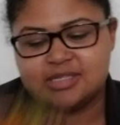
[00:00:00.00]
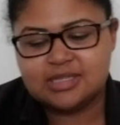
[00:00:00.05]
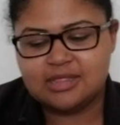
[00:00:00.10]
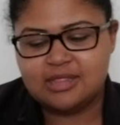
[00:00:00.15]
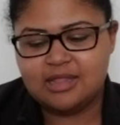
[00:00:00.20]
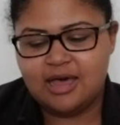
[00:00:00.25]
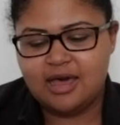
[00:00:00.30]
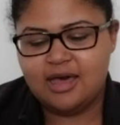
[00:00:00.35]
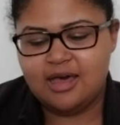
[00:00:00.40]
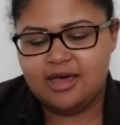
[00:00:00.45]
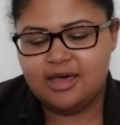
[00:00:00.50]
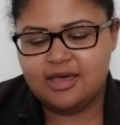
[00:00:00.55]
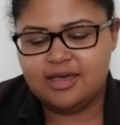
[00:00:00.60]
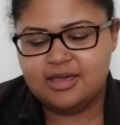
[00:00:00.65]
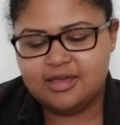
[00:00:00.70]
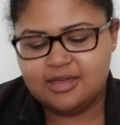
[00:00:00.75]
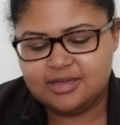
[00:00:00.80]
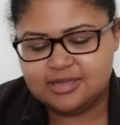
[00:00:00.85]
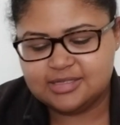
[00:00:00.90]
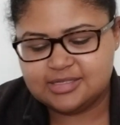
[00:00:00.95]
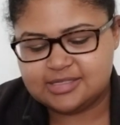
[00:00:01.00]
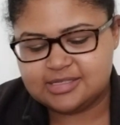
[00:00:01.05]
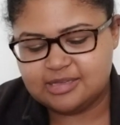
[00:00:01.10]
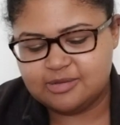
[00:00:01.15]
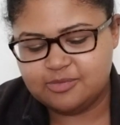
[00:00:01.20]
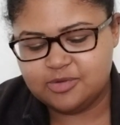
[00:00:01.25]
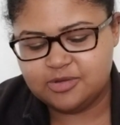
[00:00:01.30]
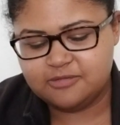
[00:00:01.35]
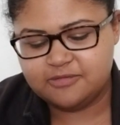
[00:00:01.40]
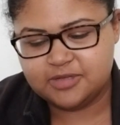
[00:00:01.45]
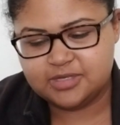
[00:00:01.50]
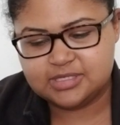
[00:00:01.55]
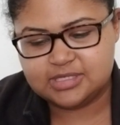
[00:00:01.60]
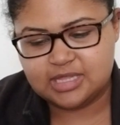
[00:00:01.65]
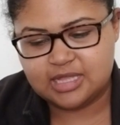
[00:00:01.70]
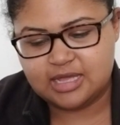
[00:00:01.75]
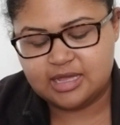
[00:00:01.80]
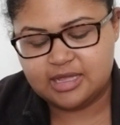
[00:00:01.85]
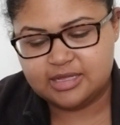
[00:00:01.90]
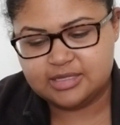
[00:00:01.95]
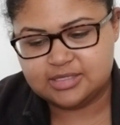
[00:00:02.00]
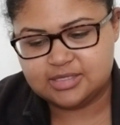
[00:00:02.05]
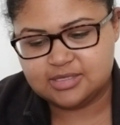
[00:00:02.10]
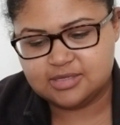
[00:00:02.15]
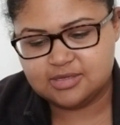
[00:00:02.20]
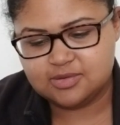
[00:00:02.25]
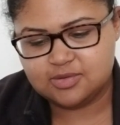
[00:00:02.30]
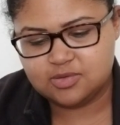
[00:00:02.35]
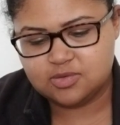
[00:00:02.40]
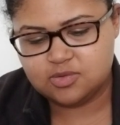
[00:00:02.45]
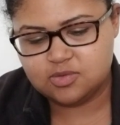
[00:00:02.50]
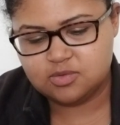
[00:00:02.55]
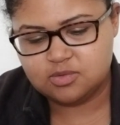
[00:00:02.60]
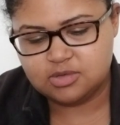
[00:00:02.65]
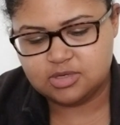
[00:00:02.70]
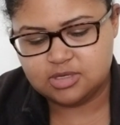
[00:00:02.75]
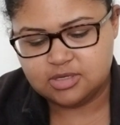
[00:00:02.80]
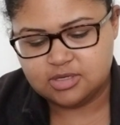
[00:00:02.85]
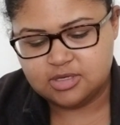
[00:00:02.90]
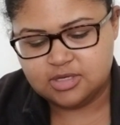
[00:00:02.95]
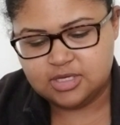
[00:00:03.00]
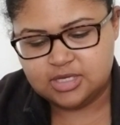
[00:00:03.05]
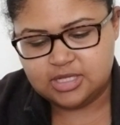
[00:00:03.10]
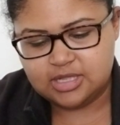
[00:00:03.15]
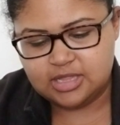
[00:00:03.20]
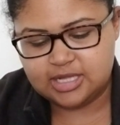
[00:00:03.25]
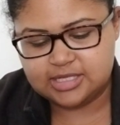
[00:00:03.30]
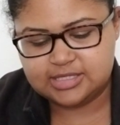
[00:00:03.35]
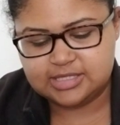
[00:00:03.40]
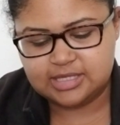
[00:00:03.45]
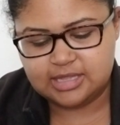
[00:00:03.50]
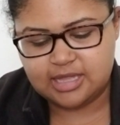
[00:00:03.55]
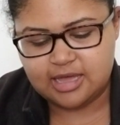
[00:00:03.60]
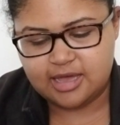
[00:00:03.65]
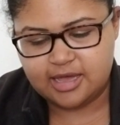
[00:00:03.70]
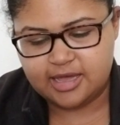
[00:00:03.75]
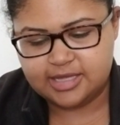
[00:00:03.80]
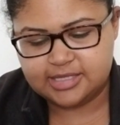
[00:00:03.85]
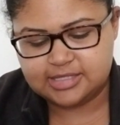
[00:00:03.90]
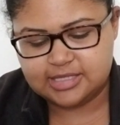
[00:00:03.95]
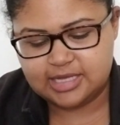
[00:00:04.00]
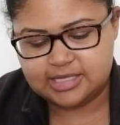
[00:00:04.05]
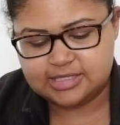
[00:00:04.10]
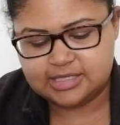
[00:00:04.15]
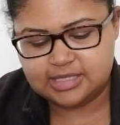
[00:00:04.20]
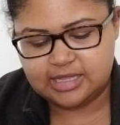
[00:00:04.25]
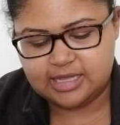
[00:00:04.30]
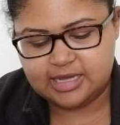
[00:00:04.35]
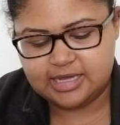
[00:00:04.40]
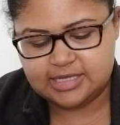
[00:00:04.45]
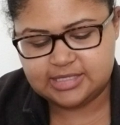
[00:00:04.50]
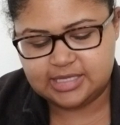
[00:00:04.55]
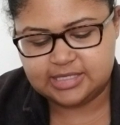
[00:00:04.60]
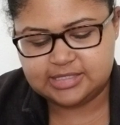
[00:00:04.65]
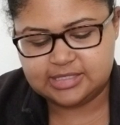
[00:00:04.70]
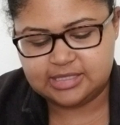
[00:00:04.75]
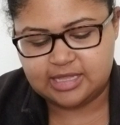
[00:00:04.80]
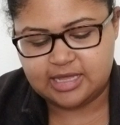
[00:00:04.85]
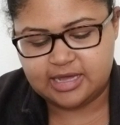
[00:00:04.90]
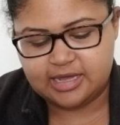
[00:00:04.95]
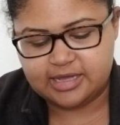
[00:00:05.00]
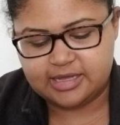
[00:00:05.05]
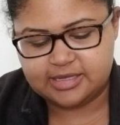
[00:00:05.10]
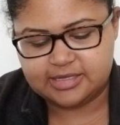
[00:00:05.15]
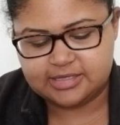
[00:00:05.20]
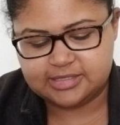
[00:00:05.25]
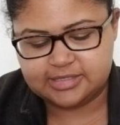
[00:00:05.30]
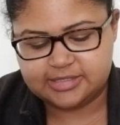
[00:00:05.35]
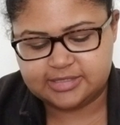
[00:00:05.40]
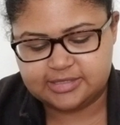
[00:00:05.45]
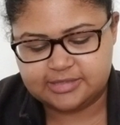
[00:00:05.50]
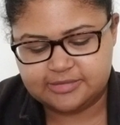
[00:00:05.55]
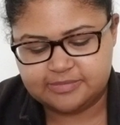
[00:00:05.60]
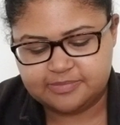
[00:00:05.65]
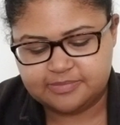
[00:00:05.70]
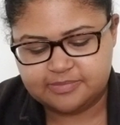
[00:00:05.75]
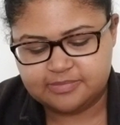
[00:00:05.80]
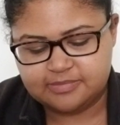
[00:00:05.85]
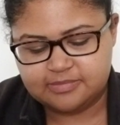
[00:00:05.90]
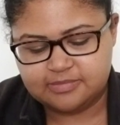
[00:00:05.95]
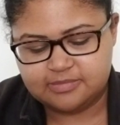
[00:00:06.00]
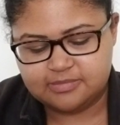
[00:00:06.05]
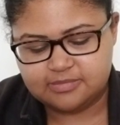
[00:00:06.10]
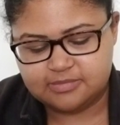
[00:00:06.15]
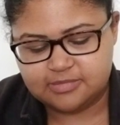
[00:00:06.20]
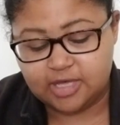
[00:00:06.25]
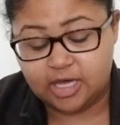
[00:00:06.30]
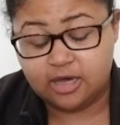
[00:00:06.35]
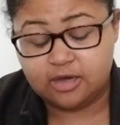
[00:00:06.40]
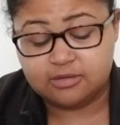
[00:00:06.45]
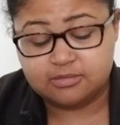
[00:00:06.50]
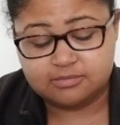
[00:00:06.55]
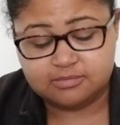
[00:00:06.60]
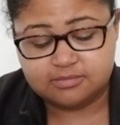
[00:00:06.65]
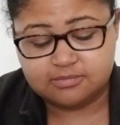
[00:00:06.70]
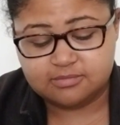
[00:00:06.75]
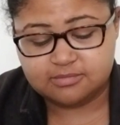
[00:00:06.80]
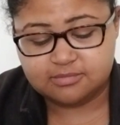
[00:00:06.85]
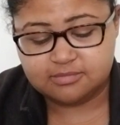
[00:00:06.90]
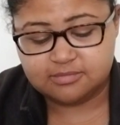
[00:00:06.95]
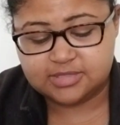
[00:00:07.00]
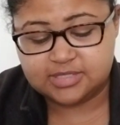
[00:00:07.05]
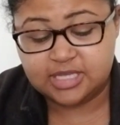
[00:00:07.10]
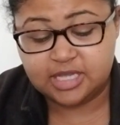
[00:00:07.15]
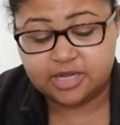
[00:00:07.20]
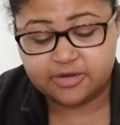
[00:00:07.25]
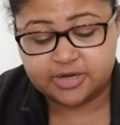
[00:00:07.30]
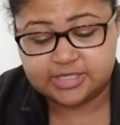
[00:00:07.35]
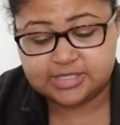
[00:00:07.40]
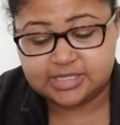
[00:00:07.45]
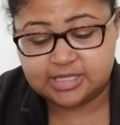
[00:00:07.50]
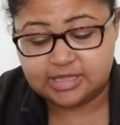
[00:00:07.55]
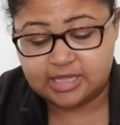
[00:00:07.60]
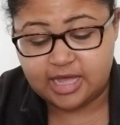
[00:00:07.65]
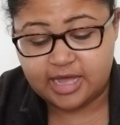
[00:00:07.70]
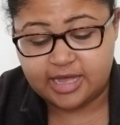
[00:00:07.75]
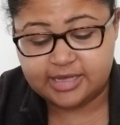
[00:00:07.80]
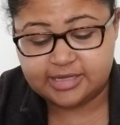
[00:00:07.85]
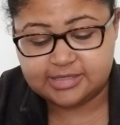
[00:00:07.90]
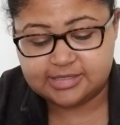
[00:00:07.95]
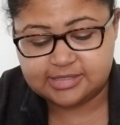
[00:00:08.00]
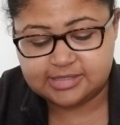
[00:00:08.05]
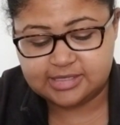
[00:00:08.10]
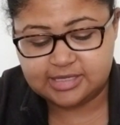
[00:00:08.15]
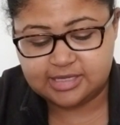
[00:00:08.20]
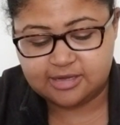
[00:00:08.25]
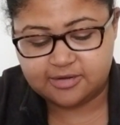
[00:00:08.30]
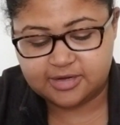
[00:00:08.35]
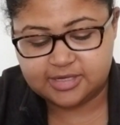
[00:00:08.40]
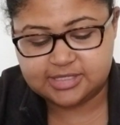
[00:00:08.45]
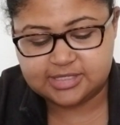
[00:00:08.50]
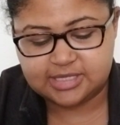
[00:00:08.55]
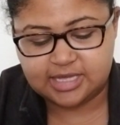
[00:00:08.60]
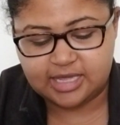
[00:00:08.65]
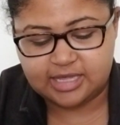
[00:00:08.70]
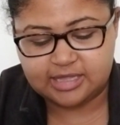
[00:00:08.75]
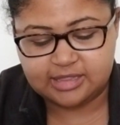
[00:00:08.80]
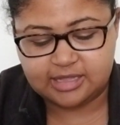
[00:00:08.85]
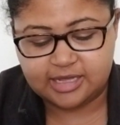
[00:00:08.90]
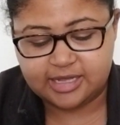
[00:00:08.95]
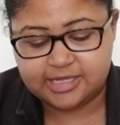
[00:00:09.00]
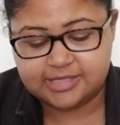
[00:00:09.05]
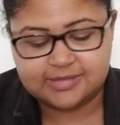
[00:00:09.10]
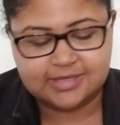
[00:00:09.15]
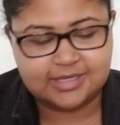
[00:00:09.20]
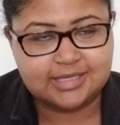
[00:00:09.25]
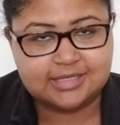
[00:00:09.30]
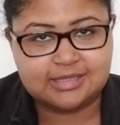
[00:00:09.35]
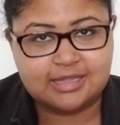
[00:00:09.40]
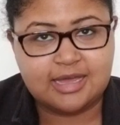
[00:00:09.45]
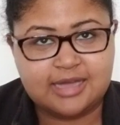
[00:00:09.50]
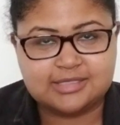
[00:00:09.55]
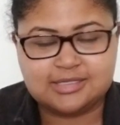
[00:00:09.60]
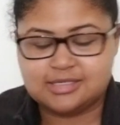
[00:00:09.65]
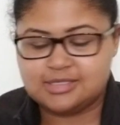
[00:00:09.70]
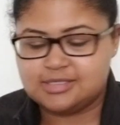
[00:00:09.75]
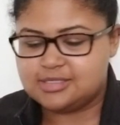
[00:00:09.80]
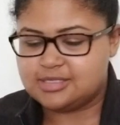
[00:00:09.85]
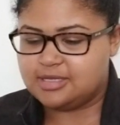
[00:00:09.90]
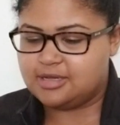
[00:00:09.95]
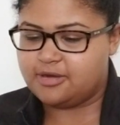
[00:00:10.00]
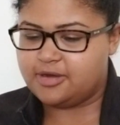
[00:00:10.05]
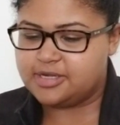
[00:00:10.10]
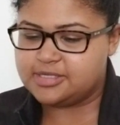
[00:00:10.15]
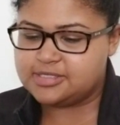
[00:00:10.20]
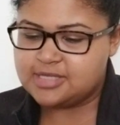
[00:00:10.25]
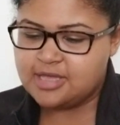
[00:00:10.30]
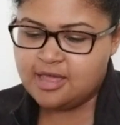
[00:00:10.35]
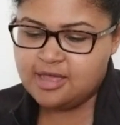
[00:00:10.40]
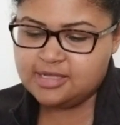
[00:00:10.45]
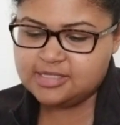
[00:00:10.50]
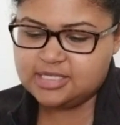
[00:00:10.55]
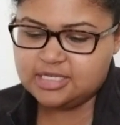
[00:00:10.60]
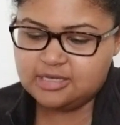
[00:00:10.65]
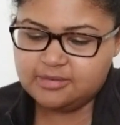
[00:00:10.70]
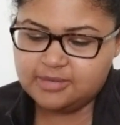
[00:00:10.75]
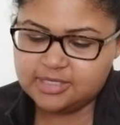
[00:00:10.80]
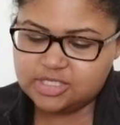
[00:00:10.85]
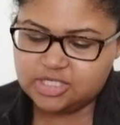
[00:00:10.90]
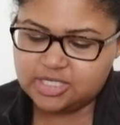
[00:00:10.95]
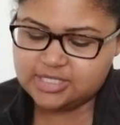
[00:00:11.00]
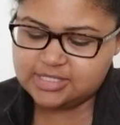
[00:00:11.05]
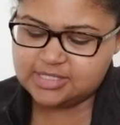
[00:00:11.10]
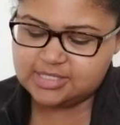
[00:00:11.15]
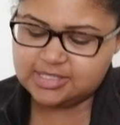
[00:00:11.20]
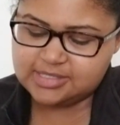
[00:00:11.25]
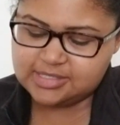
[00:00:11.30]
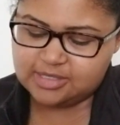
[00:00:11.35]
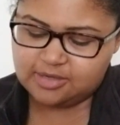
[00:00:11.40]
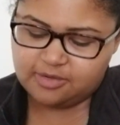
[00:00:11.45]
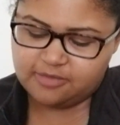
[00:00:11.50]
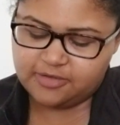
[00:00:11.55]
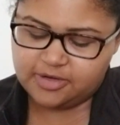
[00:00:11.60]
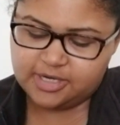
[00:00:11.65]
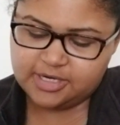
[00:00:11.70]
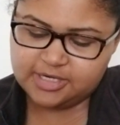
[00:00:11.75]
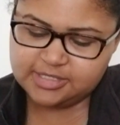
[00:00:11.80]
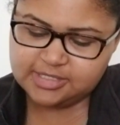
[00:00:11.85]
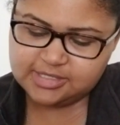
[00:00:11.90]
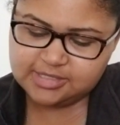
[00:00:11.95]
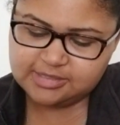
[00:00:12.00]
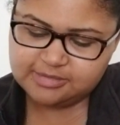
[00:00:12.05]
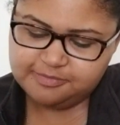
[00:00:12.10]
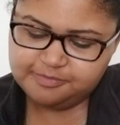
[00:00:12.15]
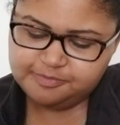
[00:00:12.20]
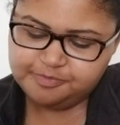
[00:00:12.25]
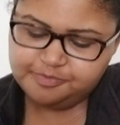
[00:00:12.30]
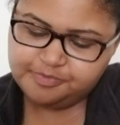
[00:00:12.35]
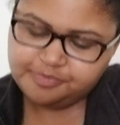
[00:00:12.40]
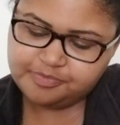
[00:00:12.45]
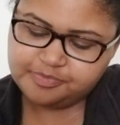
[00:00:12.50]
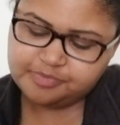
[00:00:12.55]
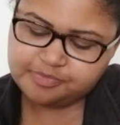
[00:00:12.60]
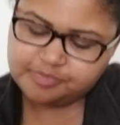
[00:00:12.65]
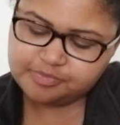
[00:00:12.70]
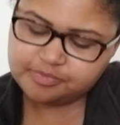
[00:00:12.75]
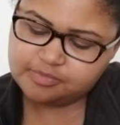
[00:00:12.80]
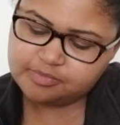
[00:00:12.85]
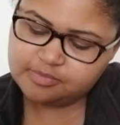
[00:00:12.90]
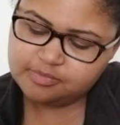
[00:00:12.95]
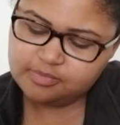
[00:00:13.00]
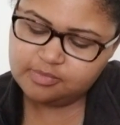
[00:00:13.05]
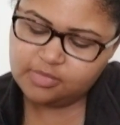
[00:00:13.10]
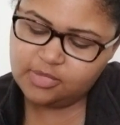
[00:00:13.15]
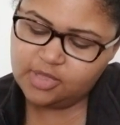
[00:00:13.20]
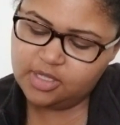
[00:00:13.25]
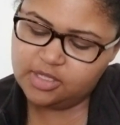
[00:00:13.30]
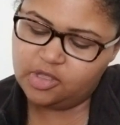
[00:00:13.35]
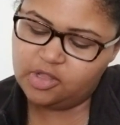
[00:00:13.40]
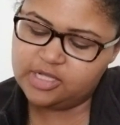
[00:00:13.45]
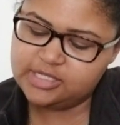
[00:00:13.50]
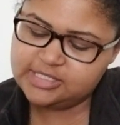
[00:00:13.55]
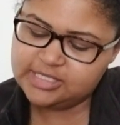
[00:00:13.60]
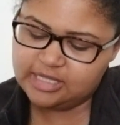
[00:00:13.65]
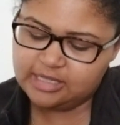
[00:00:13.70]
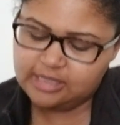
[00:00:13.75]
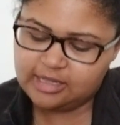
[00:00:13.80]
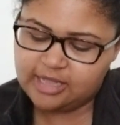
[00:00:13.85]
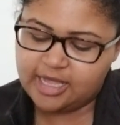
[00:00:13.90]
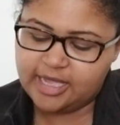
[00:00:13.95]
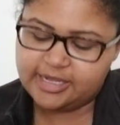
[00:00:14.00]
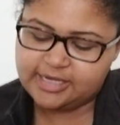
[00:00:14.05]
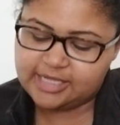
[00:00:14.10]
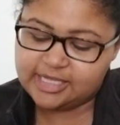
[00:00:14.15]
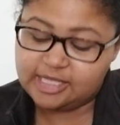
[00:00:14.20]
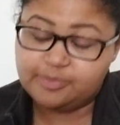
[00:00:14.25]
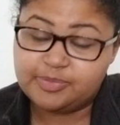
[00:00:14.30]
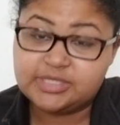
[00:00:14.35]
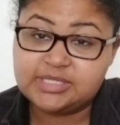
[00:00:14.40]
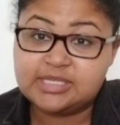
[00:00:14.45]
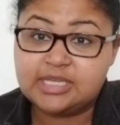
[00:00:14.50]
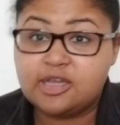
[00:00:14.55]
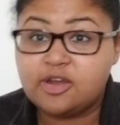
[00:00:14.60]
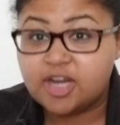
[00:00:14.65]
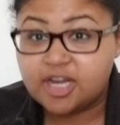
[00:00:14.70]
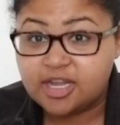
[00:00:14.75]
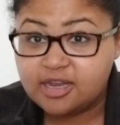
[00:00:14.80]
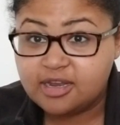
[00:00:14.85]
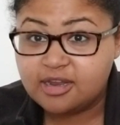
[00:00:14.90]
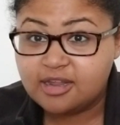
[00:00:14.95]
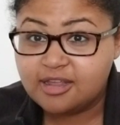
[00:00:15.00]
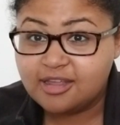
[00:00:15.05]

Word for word: Lies. Someone feels lied to. Lots of lies, lots of lies, lots of lies. Oh, secrets and lies. Secrets and lies. I guess lies are secrets. Tell me about justice in reverse. You only tell a lie to keep a secret.